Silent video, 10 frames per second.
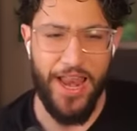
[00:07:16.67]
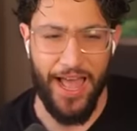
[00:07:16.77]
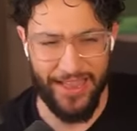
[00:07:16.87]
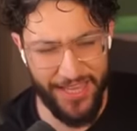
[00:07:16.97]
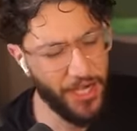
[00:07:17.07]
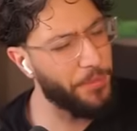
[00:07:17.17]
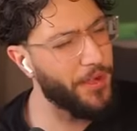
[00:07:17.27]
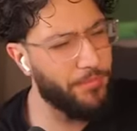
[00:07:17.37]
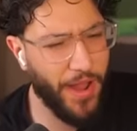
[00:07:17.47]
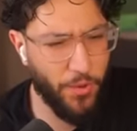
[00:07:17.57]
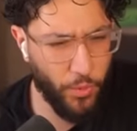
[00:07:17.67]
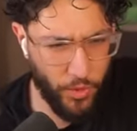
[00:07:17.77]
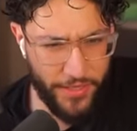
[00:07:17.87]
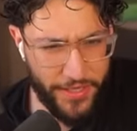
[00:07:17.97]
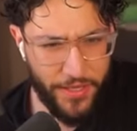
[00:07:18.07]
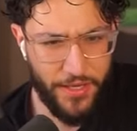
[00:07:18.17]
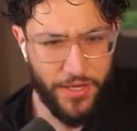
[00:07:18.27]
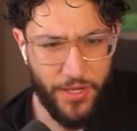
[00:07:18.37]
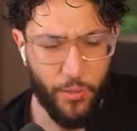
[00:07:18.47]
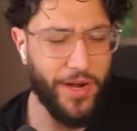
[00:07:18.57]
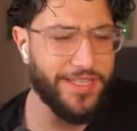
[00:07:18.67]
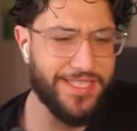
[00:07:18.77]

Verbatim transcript: a little bit of my worry where it